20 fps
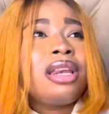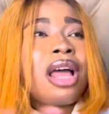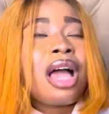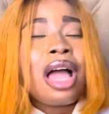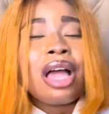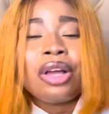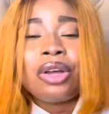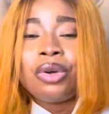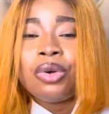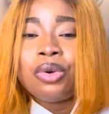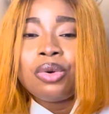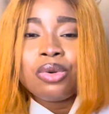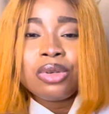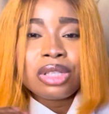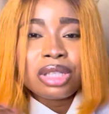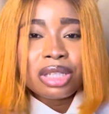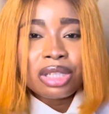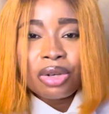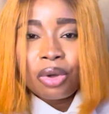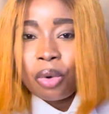
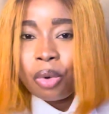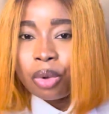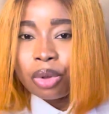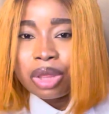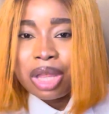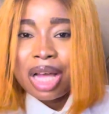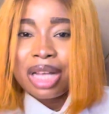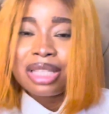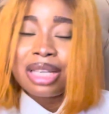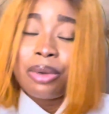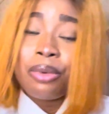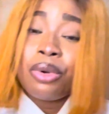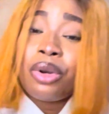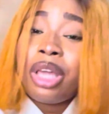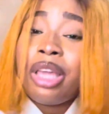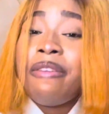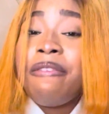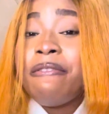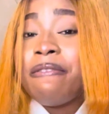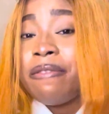angles and all that. I want
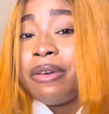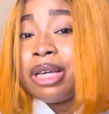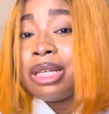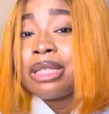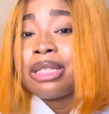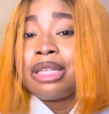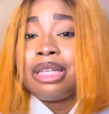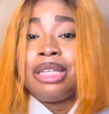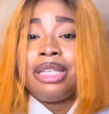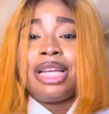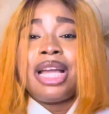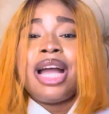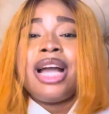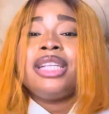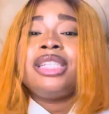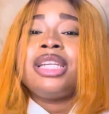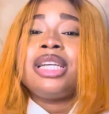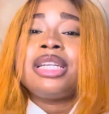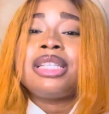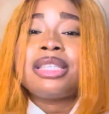to invest in
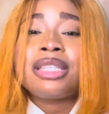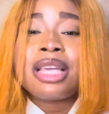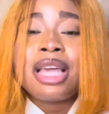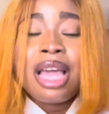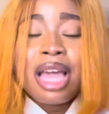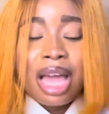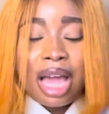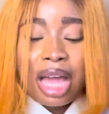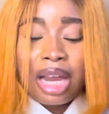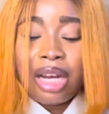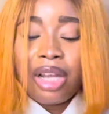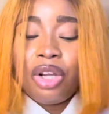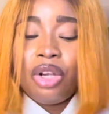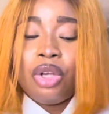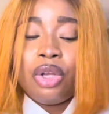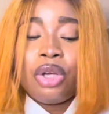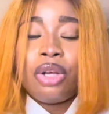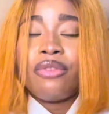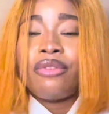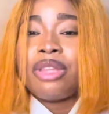gadgets and a
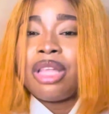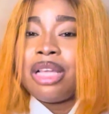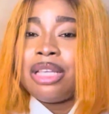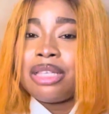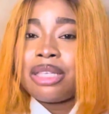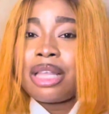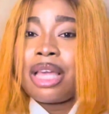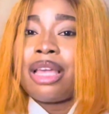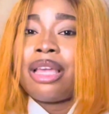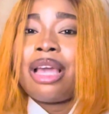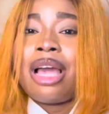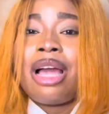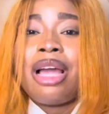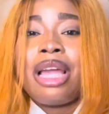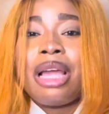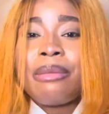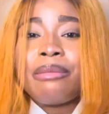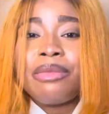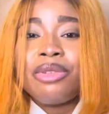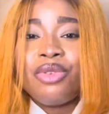lot of things. Like I
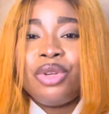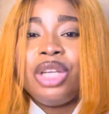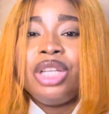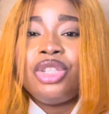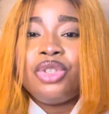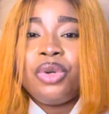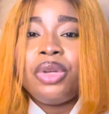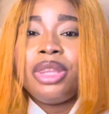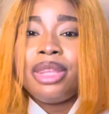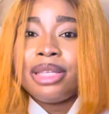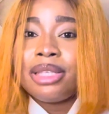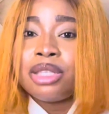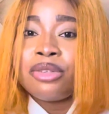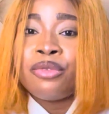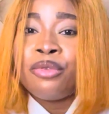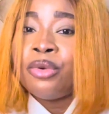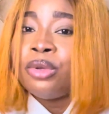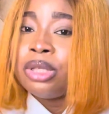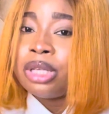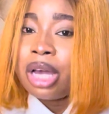am really doing this
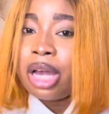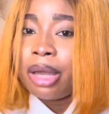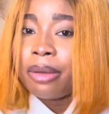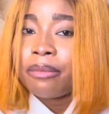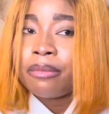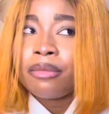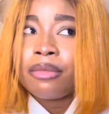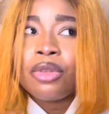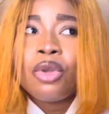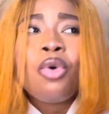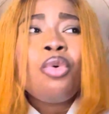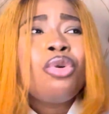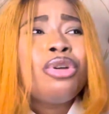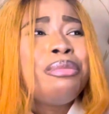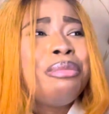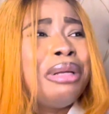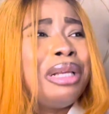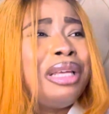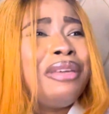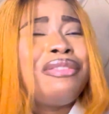full time. Who
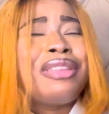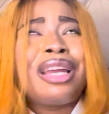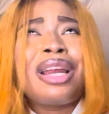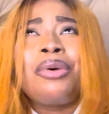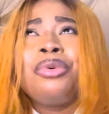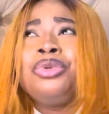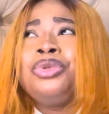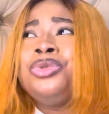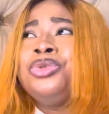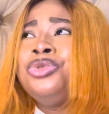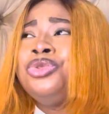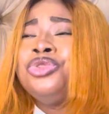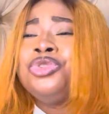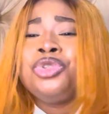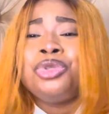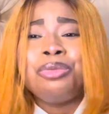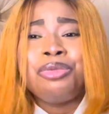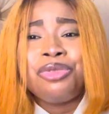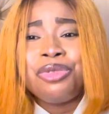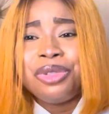would believe that I would do
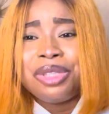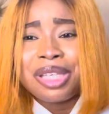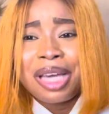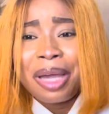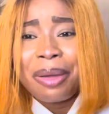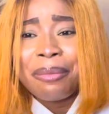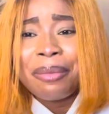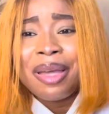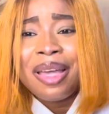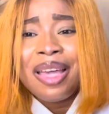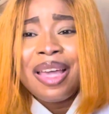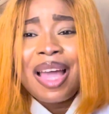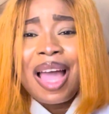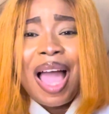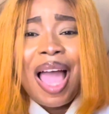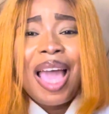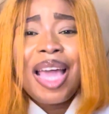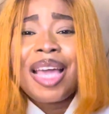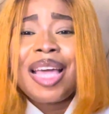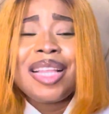YouTube full time?
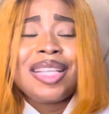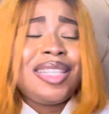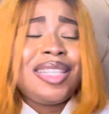I